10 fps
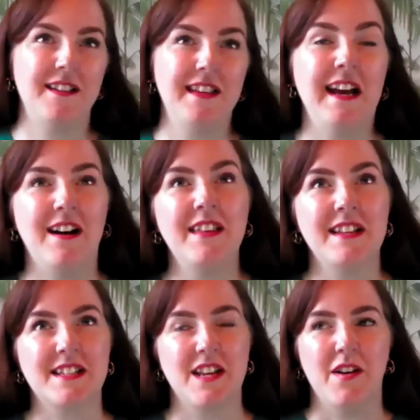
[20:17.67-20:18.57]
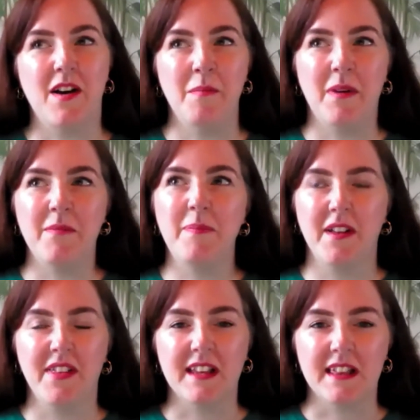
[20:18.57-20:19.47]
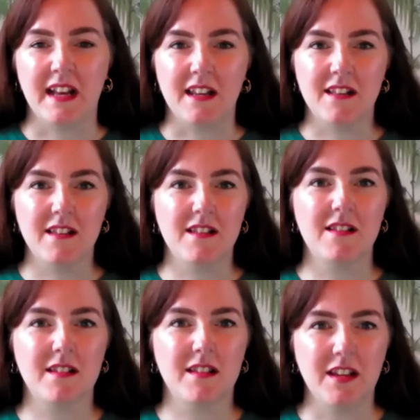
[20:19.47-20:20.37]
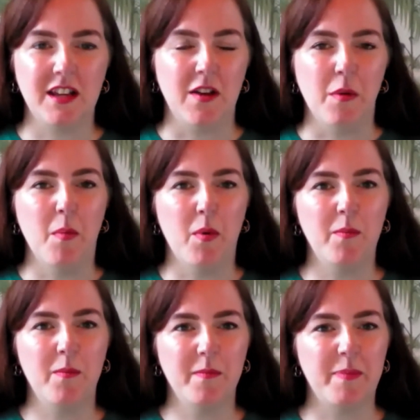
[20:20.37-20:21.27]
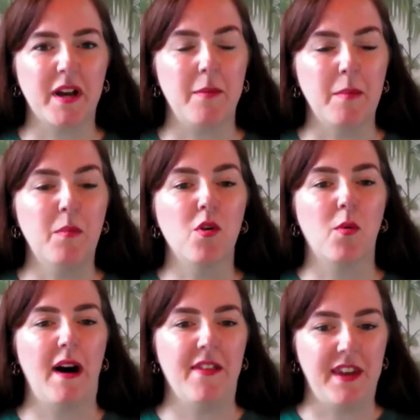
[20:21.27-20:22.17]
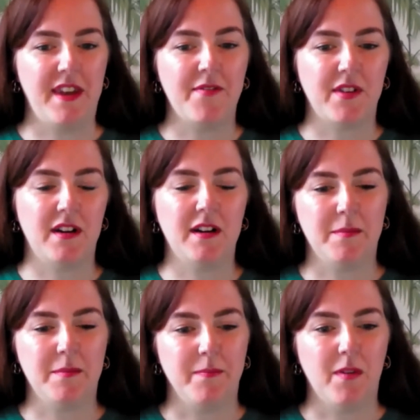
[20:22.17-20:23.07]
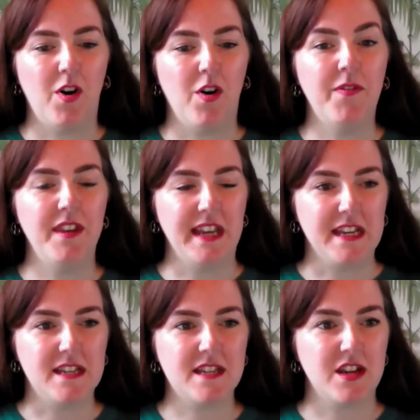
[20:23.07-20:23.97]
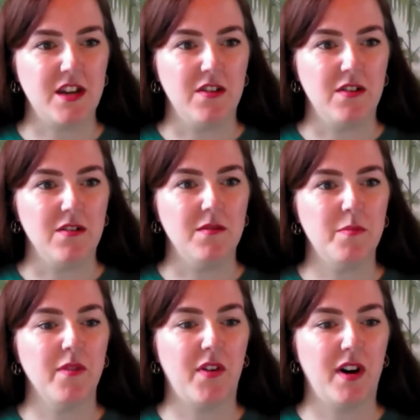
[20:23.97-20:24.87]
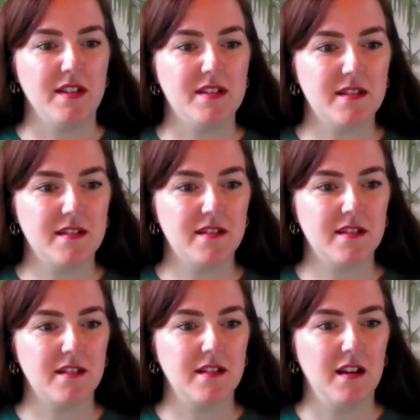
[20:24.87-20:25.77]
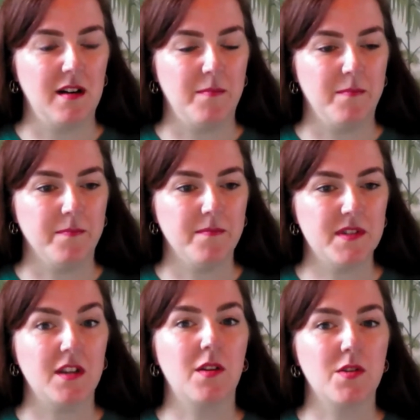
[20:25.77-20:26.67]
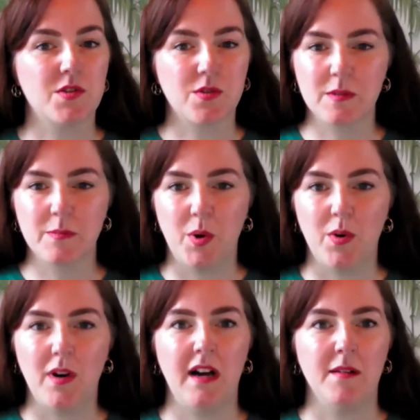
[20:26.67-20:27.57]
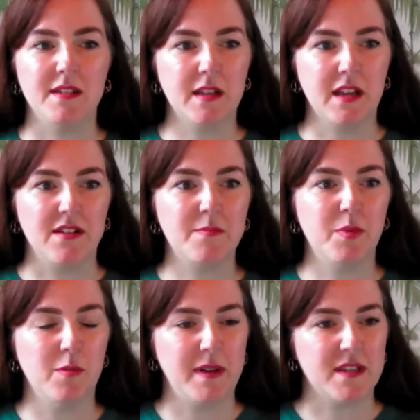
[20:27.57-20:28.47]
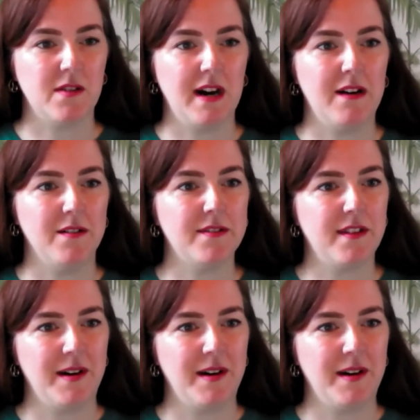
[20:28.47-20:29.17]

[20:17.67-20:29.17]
I think so. I think that, you know, we're becoming more aware than ever of the need to provide psychological support as, you know, support mental health.